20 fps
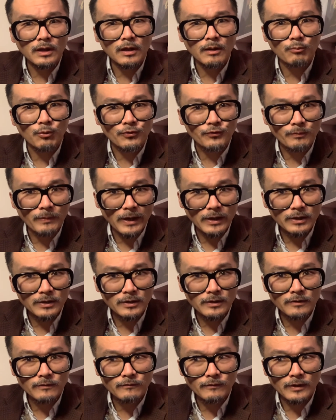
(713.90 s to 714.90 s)

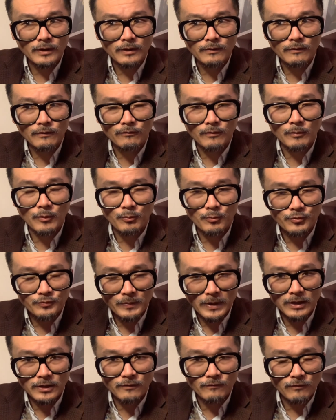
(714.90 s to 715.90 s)
perspective, from a
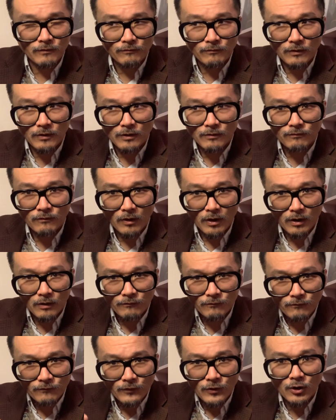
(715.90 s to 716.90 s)
perspective of
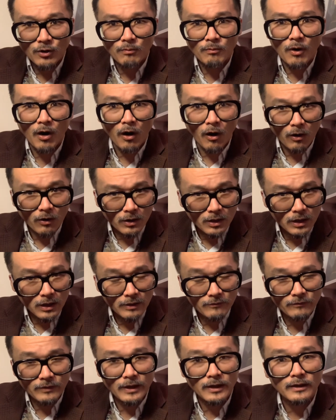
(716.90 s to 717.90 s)
film
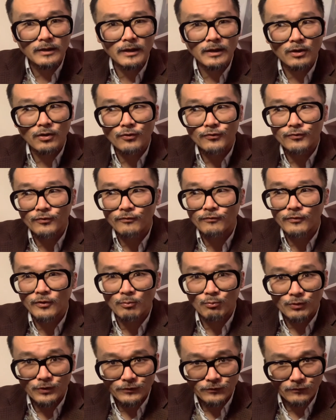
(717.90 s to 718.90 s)
archiving and also film
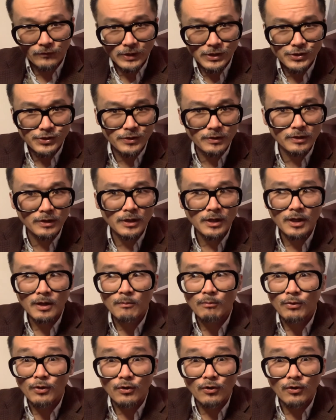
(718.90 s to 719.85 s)
preservation, but